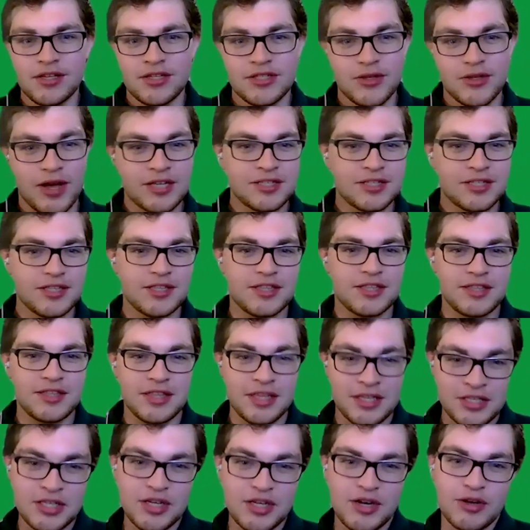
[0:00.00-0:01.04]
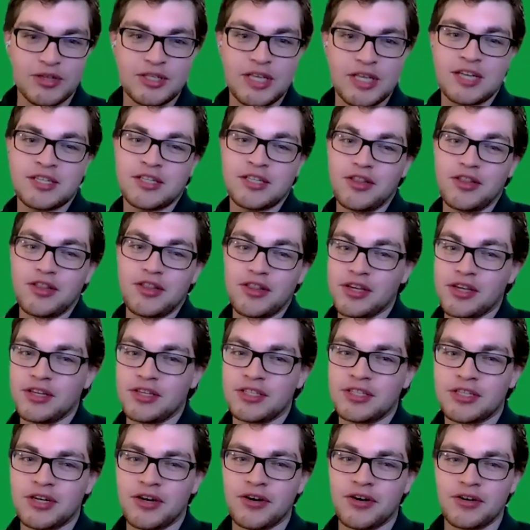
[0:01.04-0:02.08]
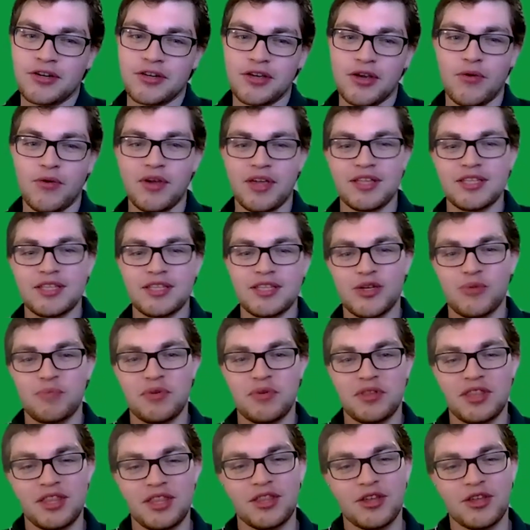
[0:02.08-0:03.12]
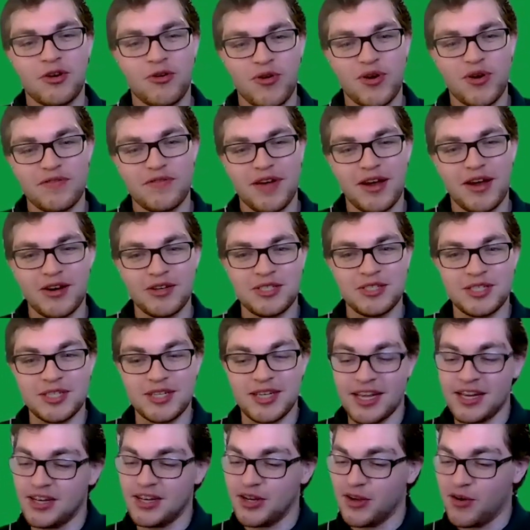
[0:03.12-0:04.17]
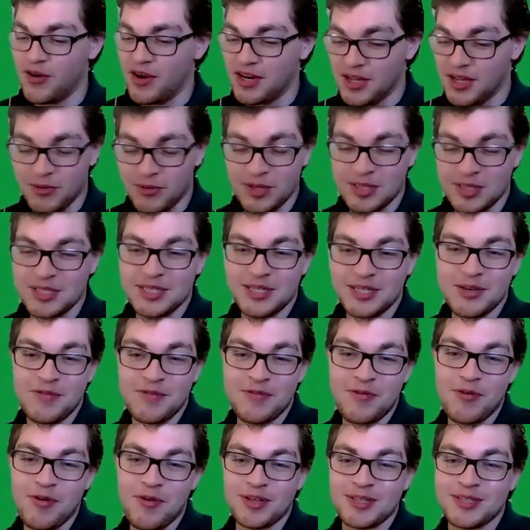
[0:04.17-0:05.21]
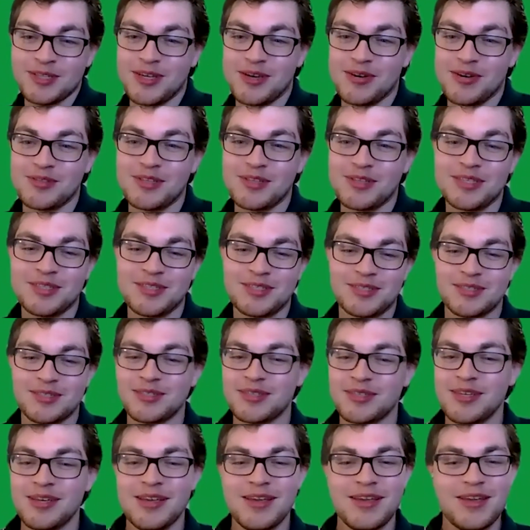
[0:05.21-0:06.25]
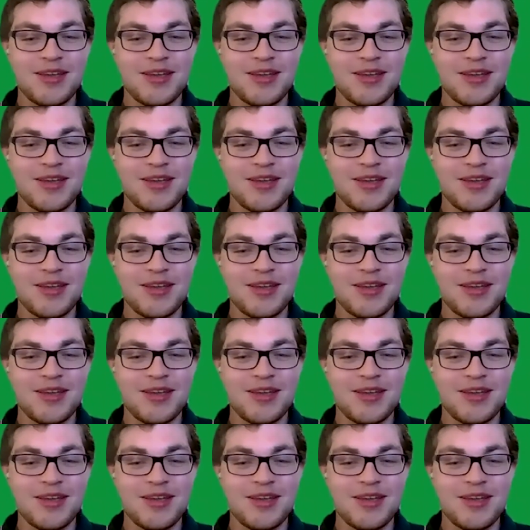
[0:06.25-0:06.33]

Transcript: So actually, this year I was actually looking to start going into it, but then the coronavirus hit and I had no idea what to do for it. So this is